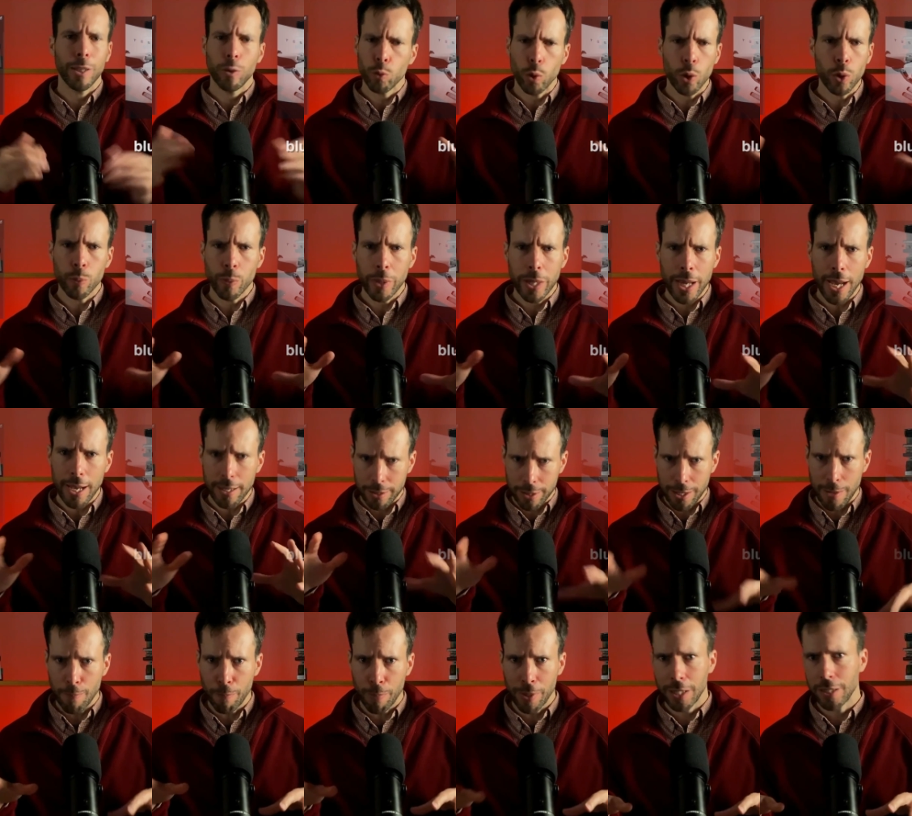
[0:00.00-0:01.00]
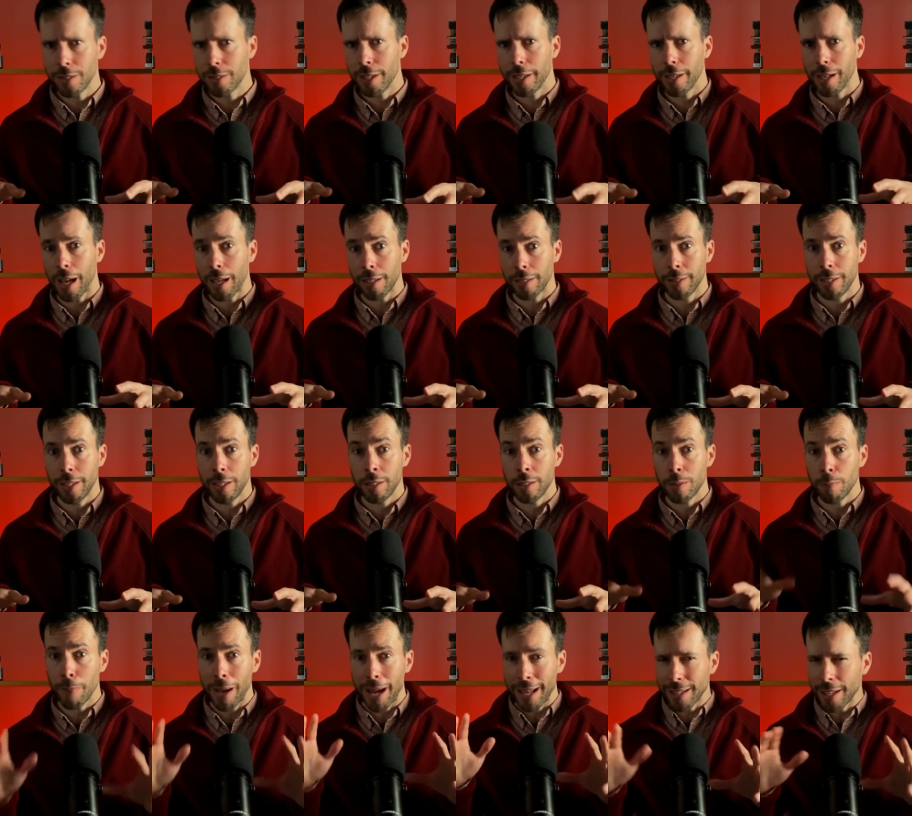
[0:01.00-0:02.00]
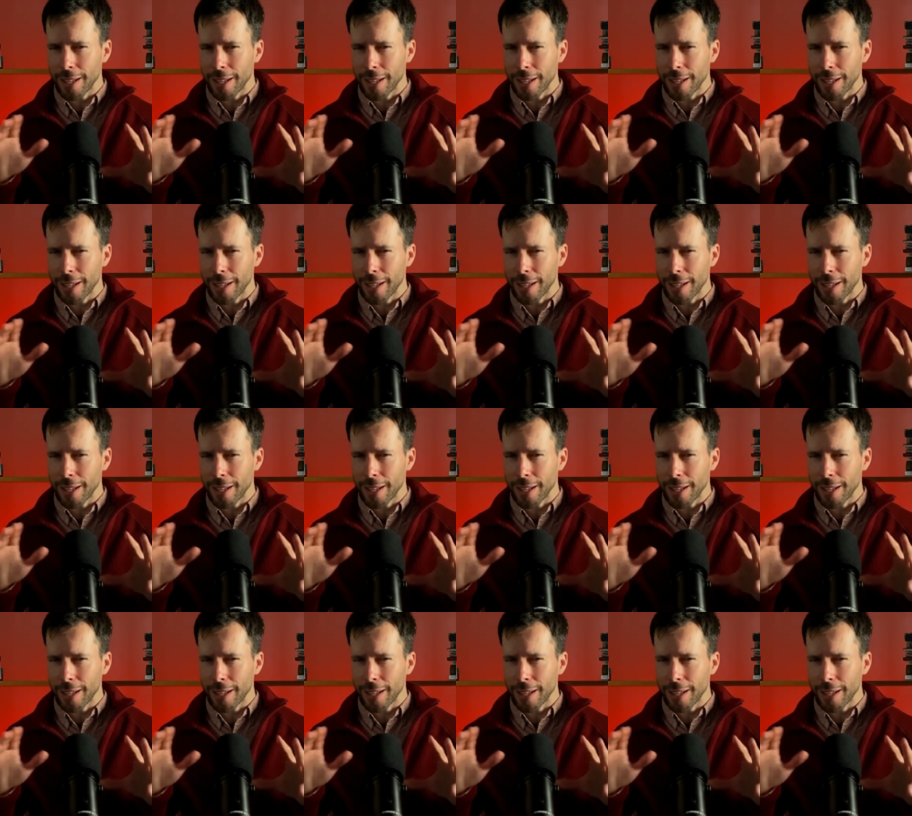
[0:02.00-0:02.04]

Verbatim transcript: It won't be as simplistic as this, but